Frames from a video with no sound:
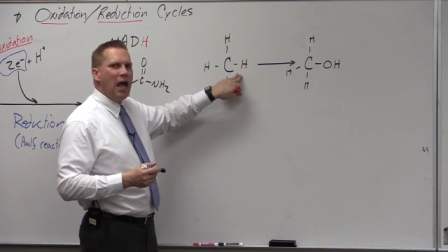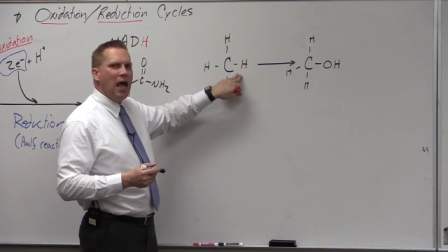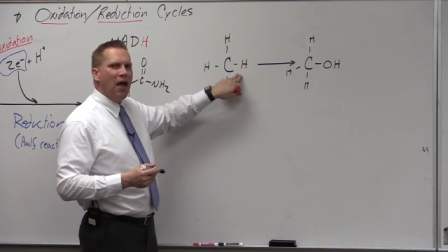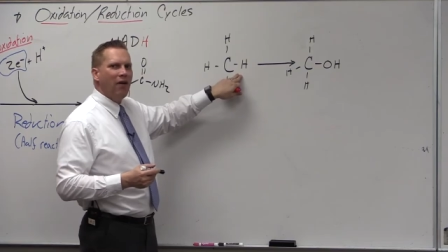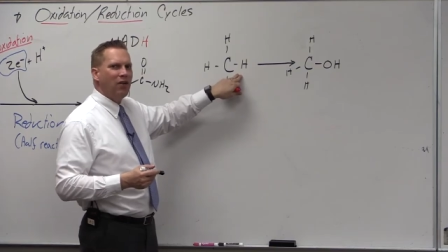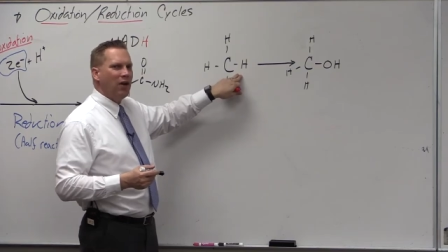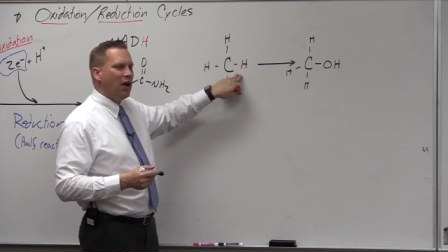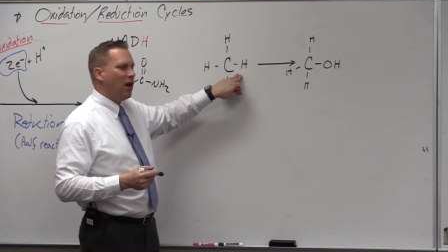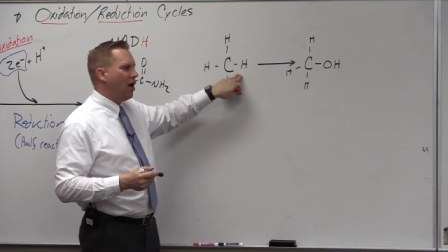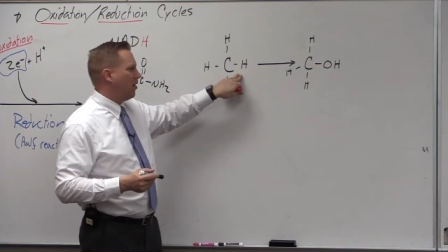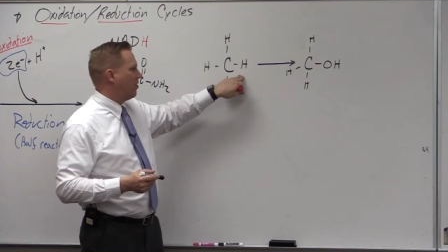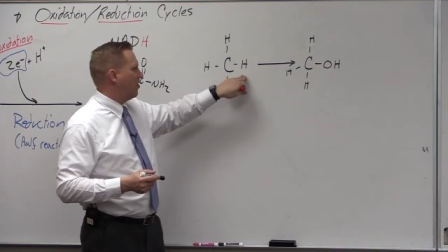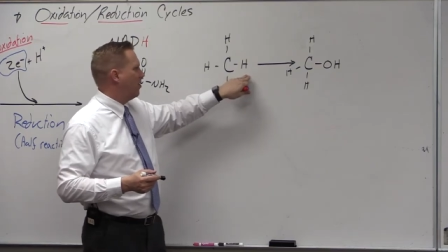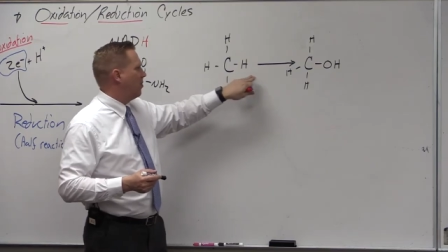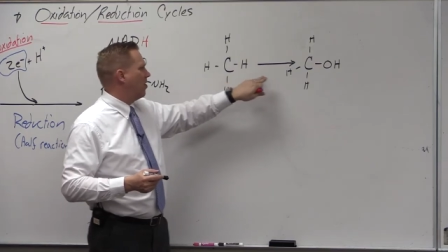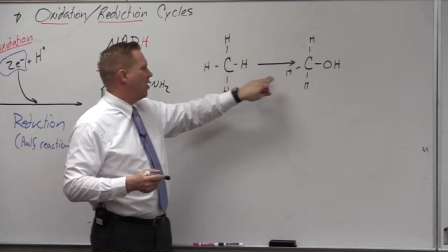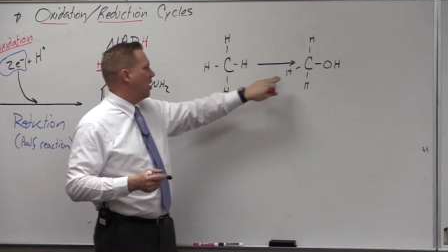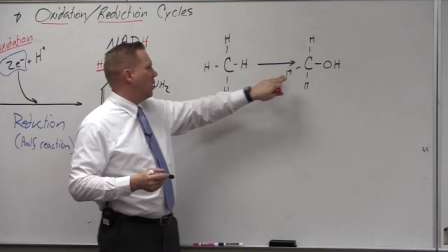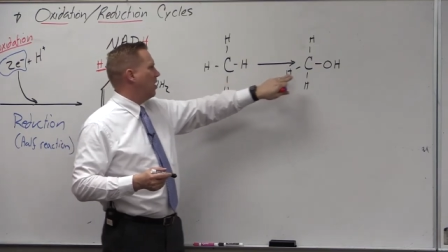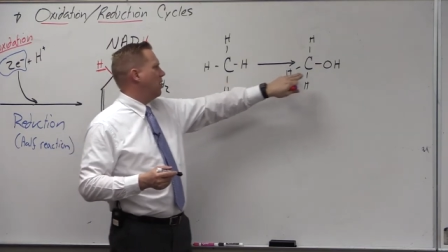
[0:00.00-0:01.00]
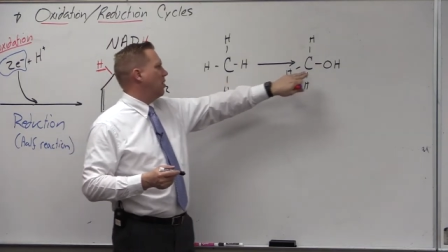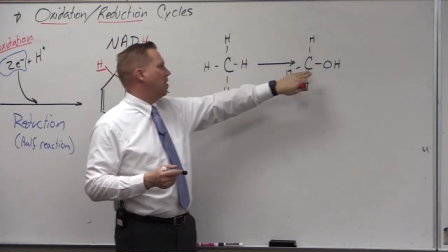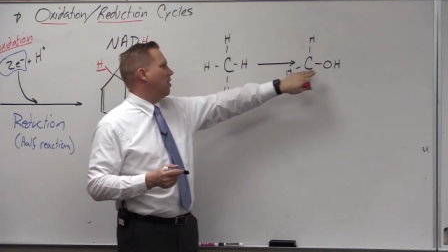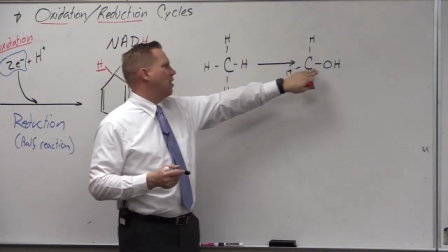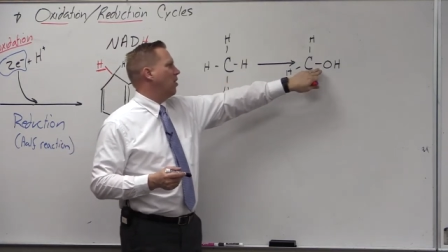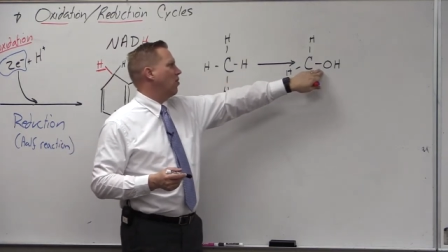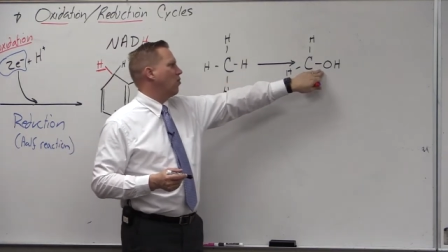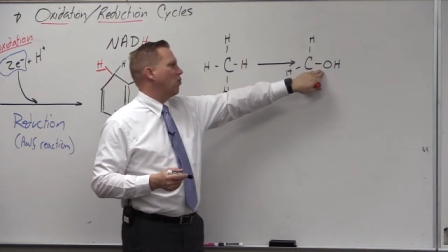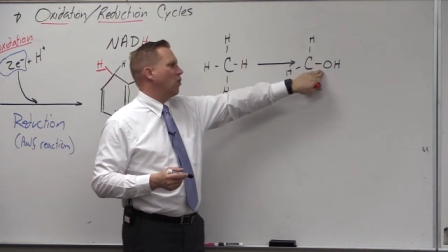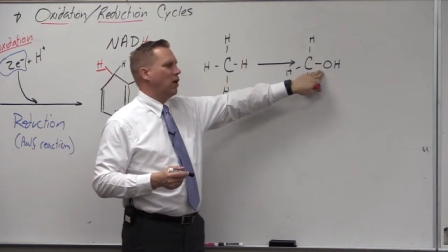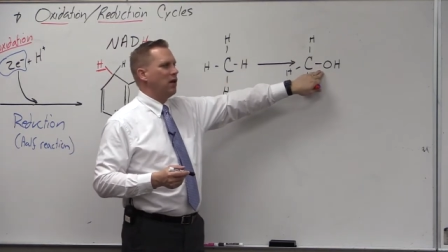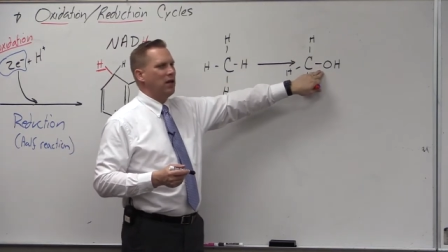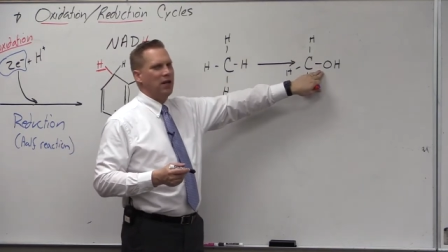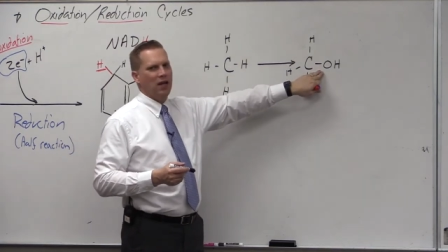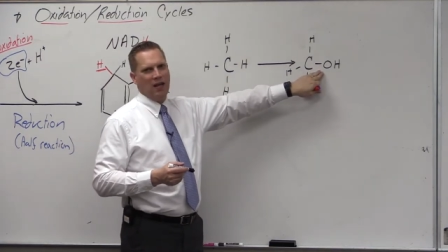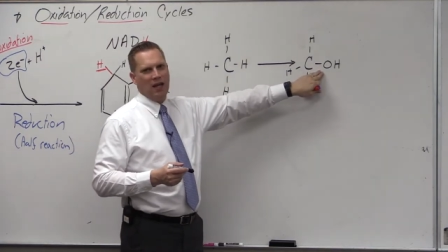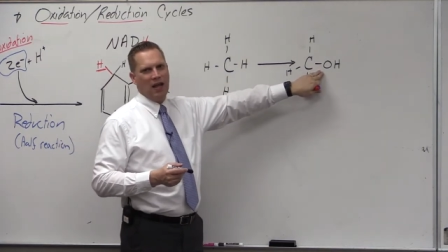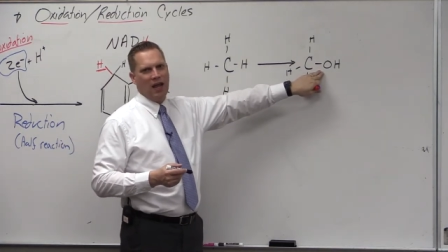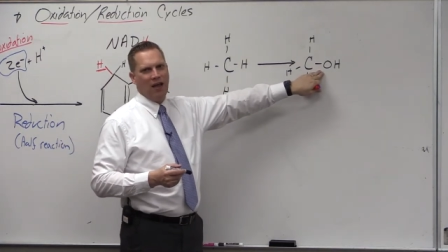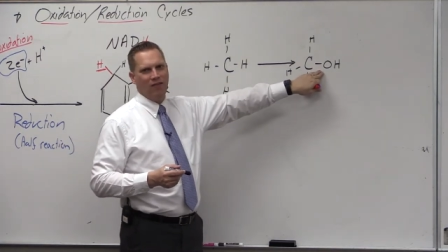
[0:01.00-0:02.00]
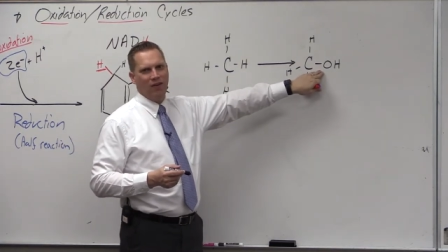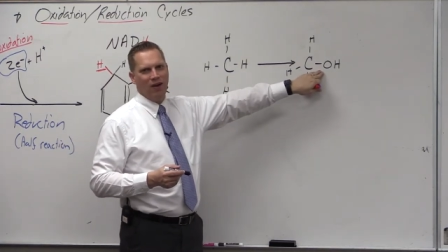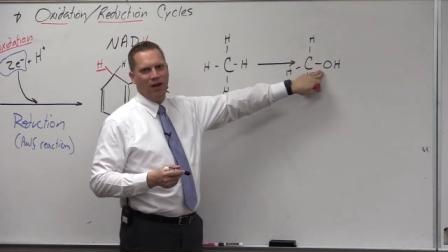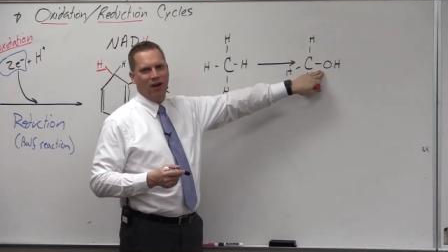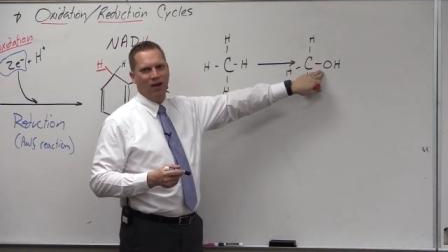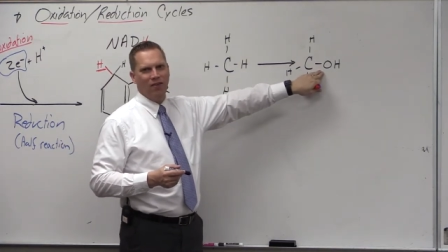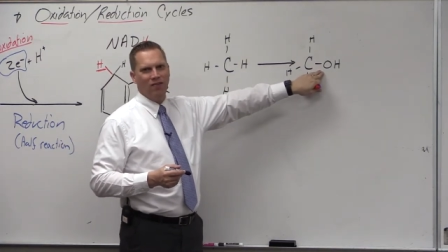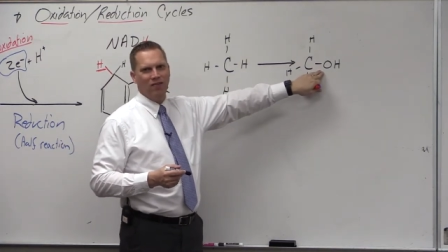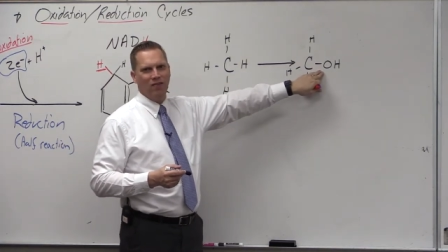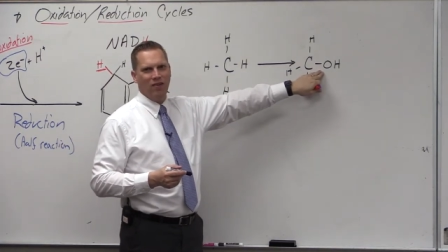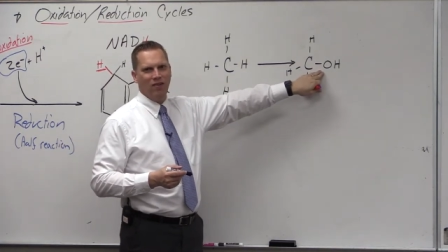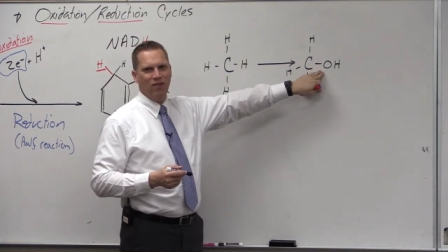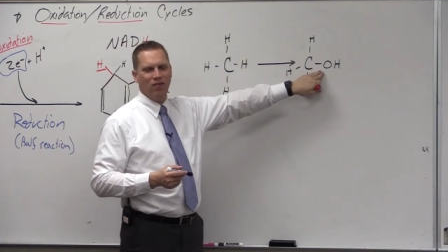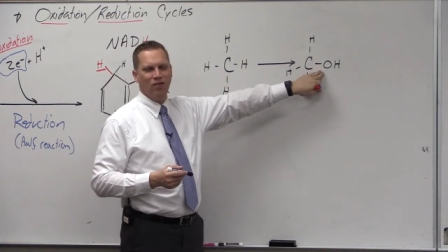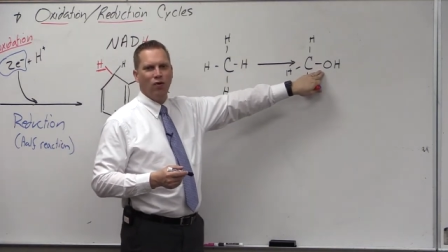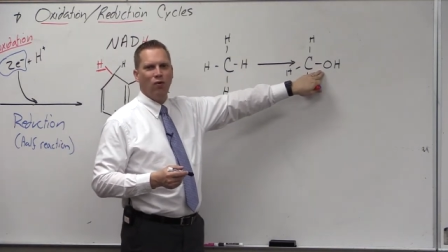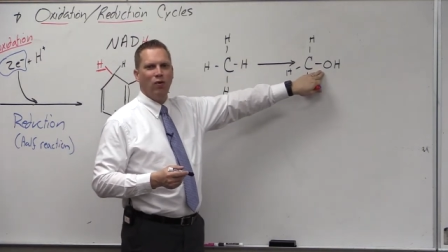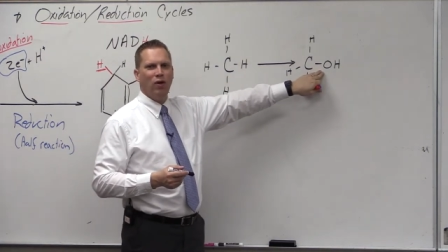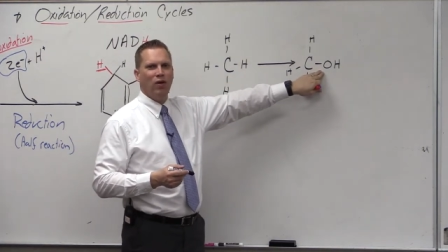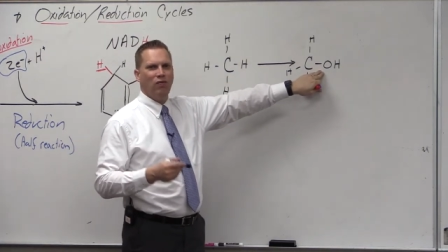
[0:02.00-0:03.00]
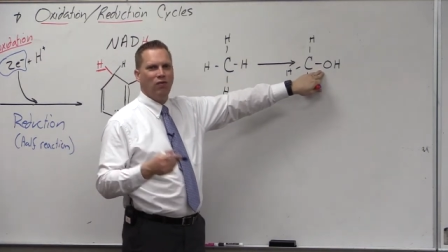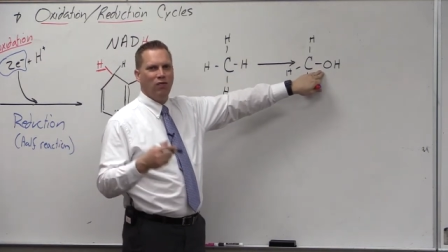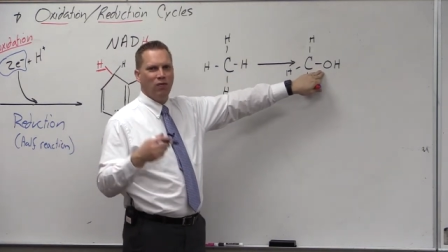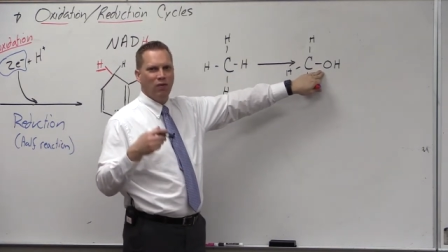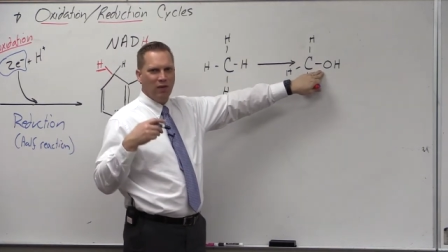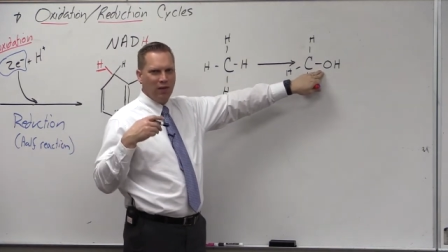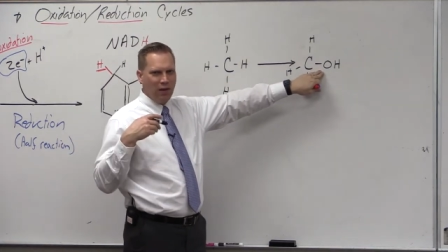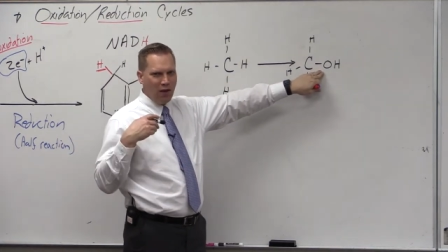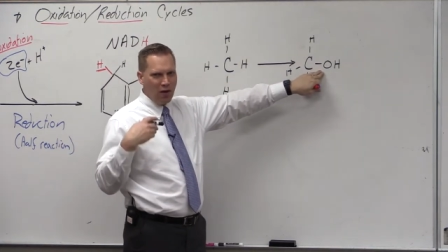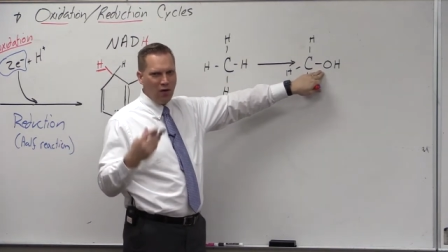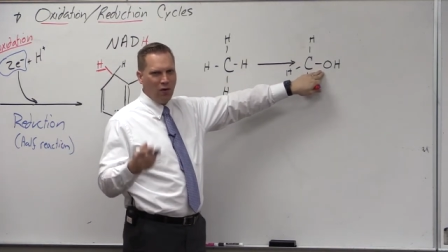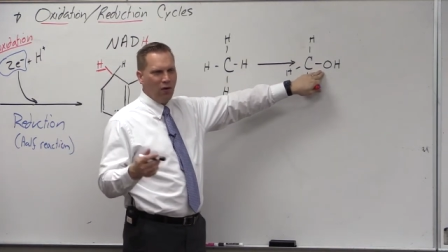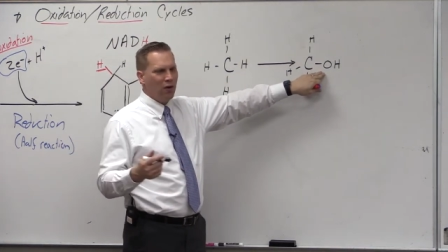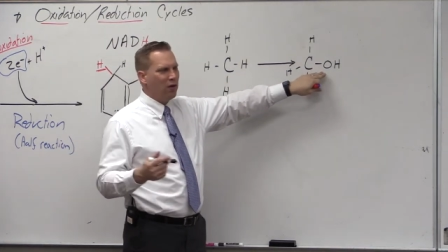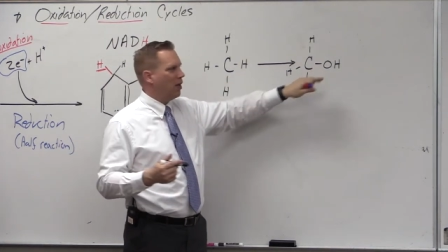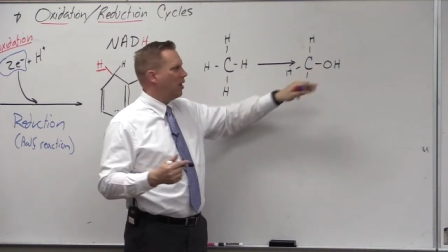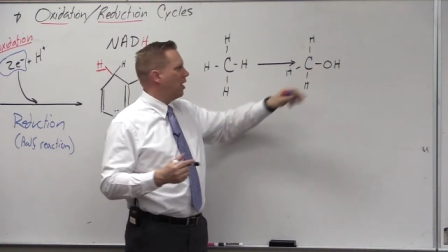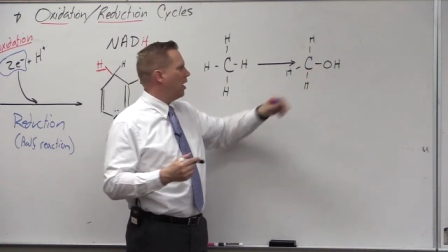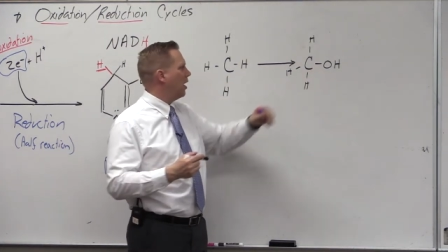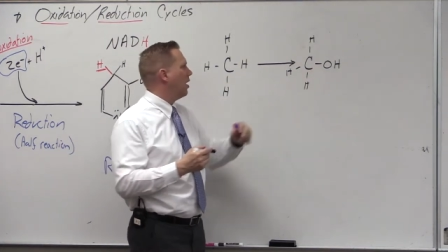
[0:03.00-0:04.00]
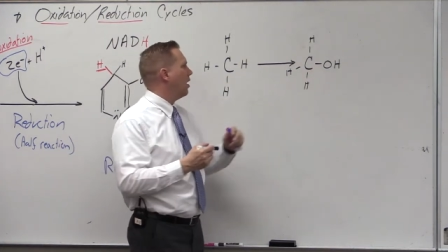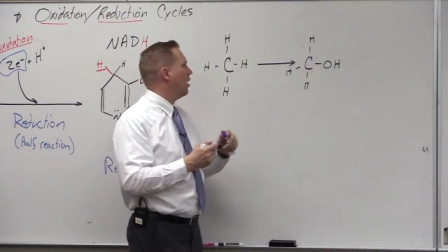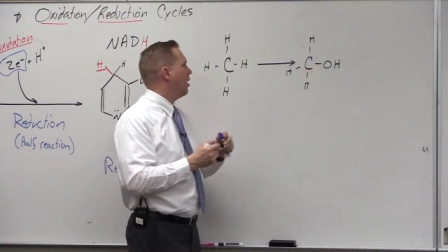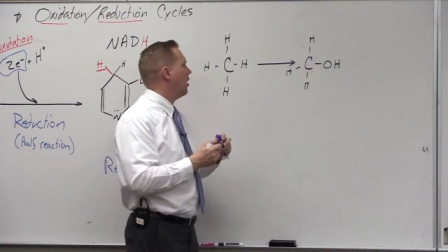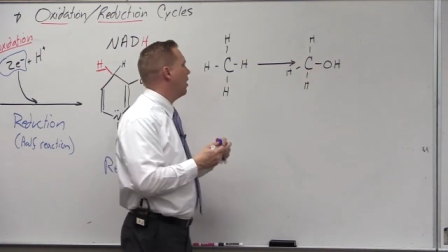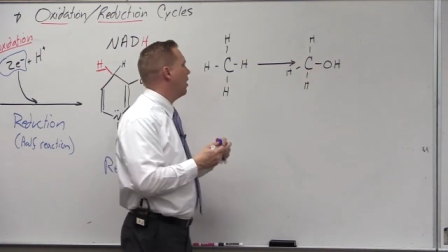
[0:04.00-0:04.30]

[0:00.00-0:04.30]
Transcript: have an oxygen, this one did have an oxygen. So we've literally